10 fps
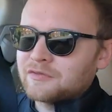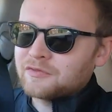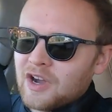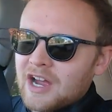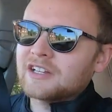
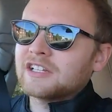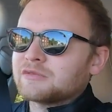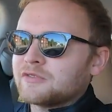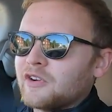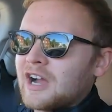finally
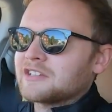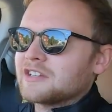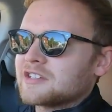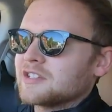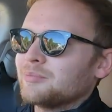refined
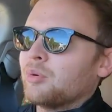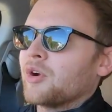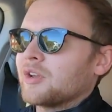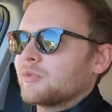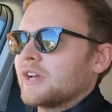it to the
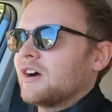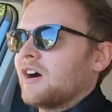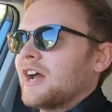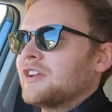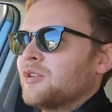point where
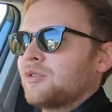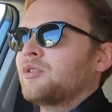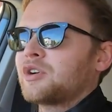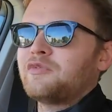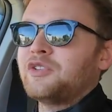I no
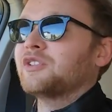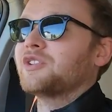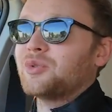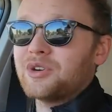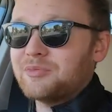longer feel
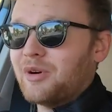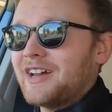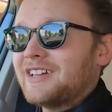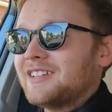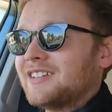annoyed
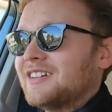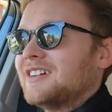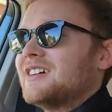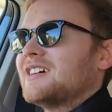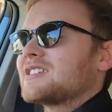by it.
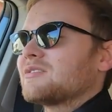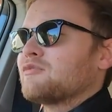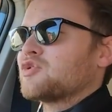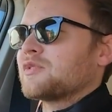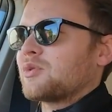So
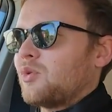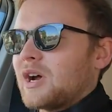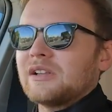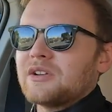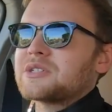I've driven
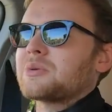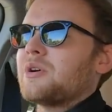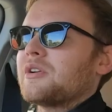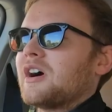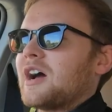quite a lot of
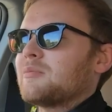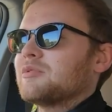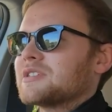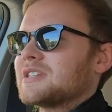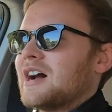Toyota
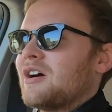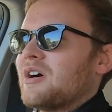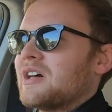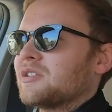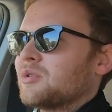hybrids
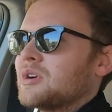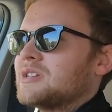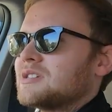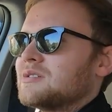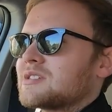now, and it
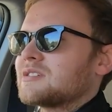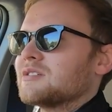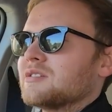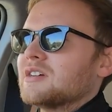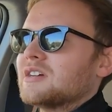always used
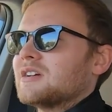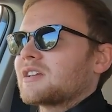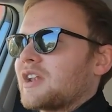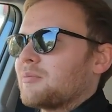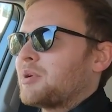to
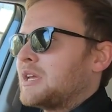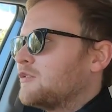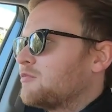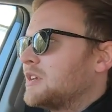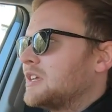kind of
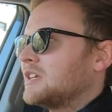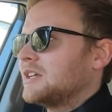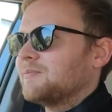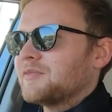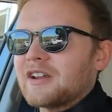peeve
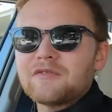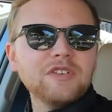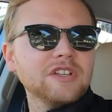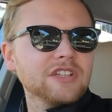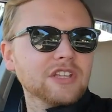me, that
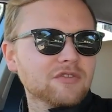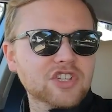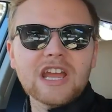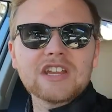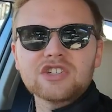feeling of
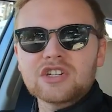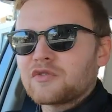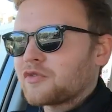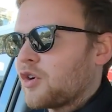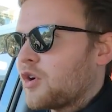
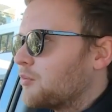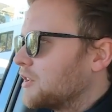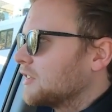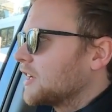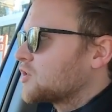changing from
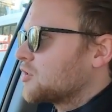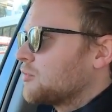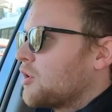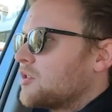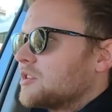the electric
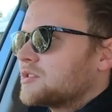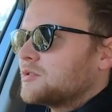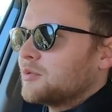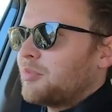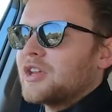motor
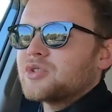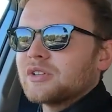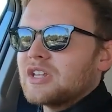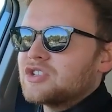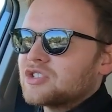to the
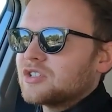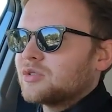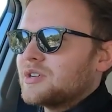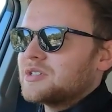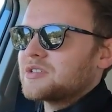petrol engine. It
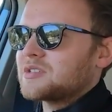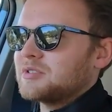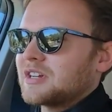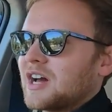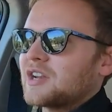always used to
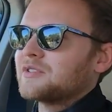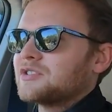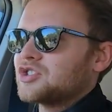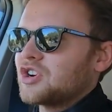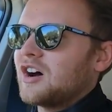be kind of a
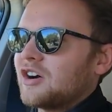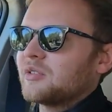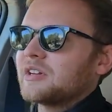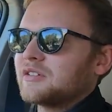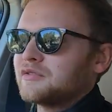
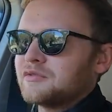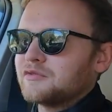jarring,